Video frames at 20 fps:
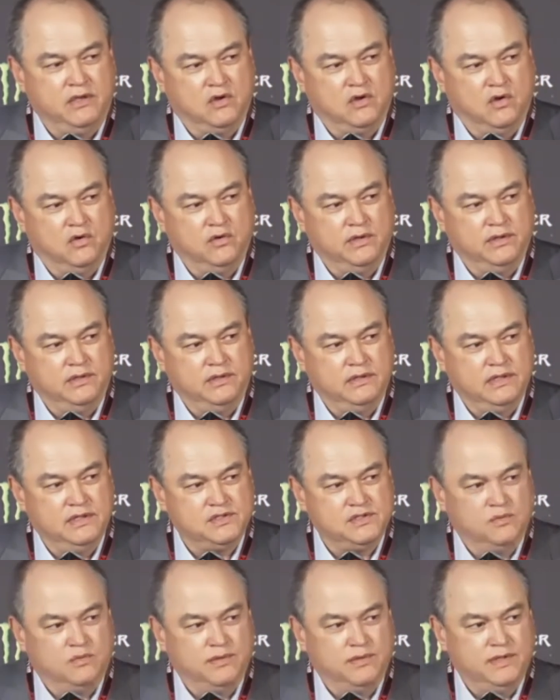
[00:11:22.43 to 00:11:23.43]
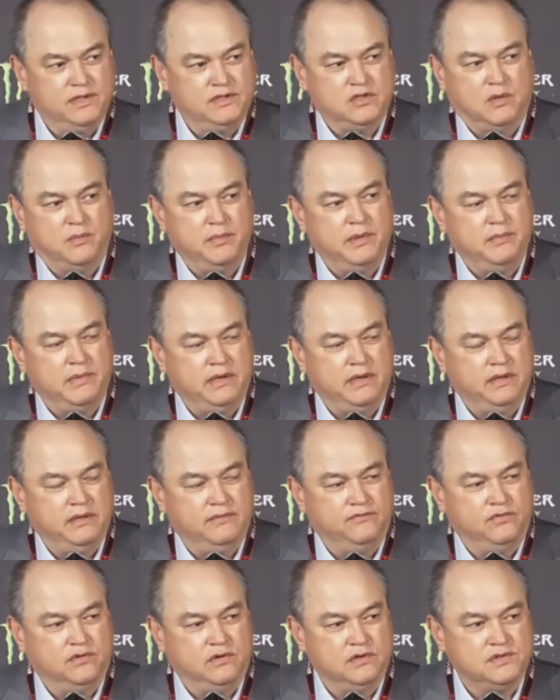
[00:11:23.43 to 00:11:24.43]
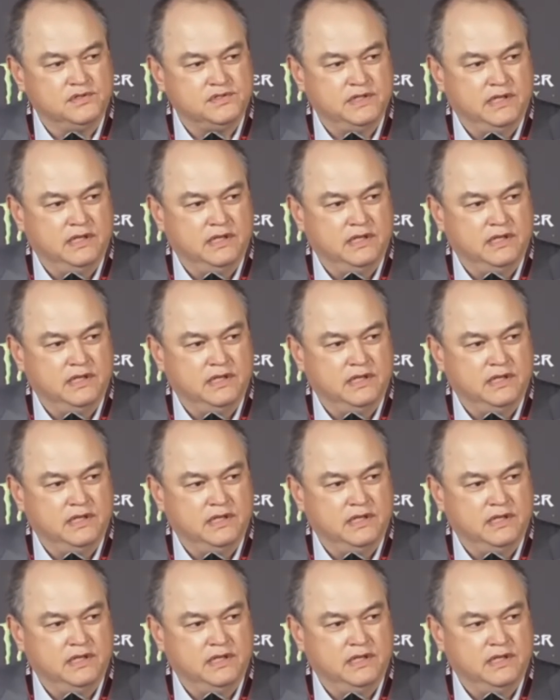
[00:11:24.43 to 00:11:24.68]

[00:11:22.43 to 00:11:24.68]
Kogan is the one that told me about him first,